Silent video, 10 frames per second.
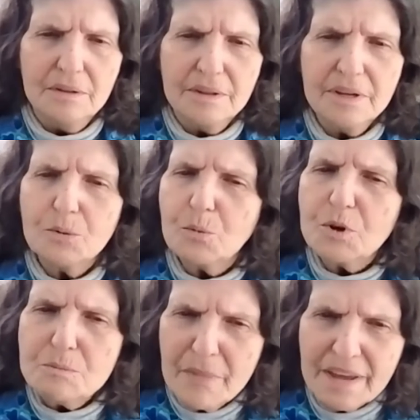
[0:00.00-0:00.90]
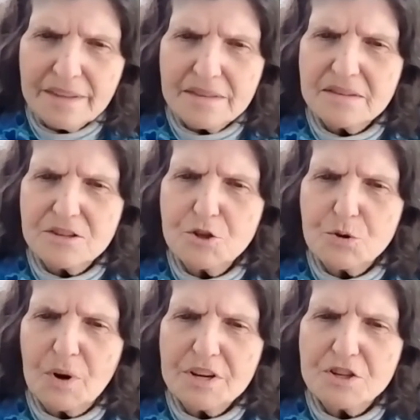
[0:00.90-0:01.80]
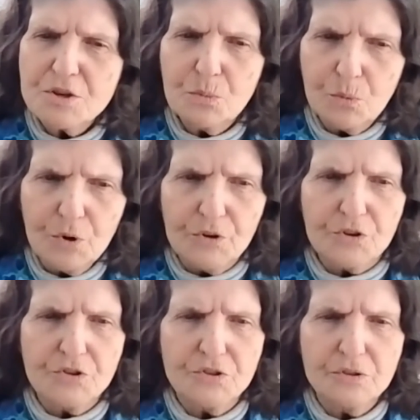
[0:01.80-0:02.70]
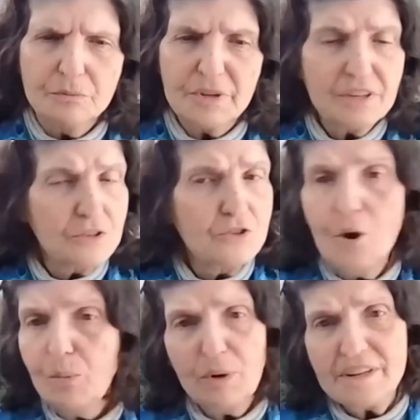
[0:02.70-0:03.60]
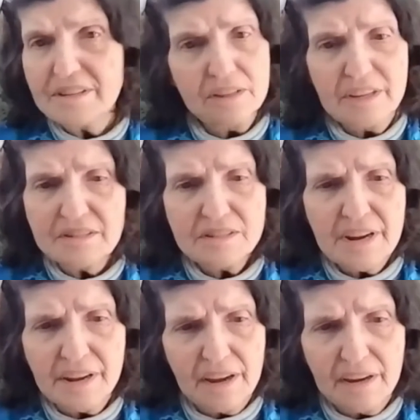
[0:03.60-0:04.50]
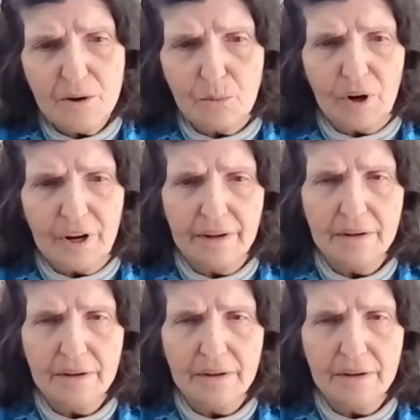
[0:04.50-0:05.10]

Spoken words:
that it would make the situation worse because nobody's listening anyway.